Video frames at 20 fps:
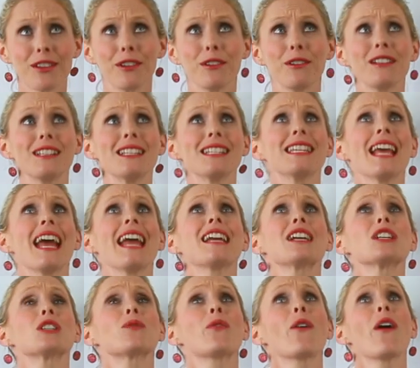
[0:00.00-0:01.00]
going to take
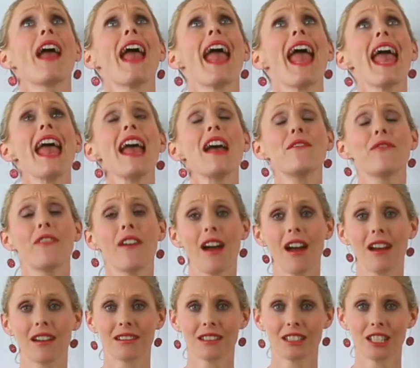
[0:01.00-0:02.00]
us
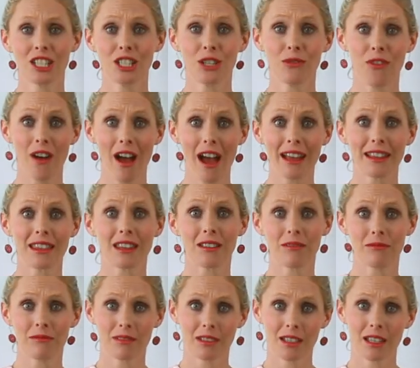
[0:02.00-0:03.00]
forever to divide
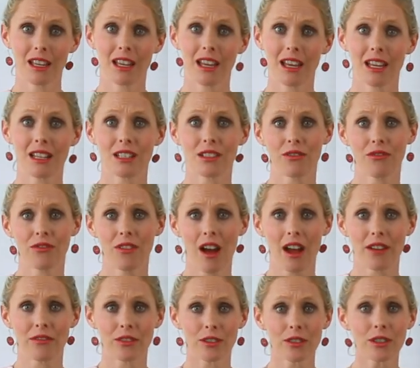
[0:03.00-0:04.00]
them into
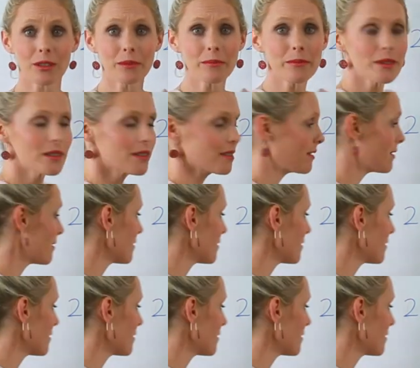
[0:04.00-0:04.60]
5 groups.